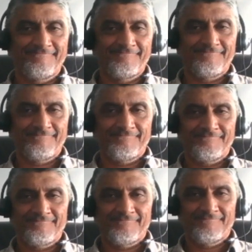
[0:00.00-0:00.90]

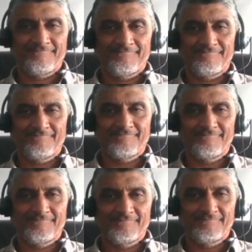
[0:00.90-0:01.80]

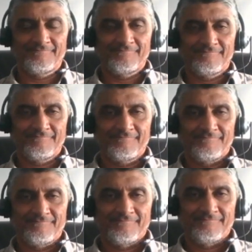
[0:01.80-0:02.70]

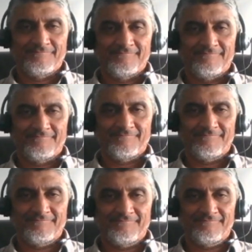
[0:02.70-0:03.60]

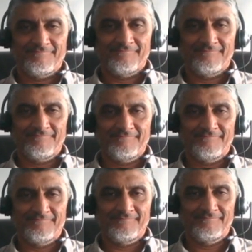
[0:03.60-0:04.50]

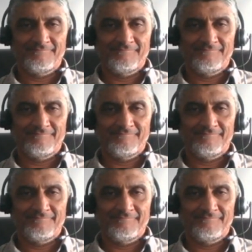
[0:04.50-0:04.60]
The person shown says nothing.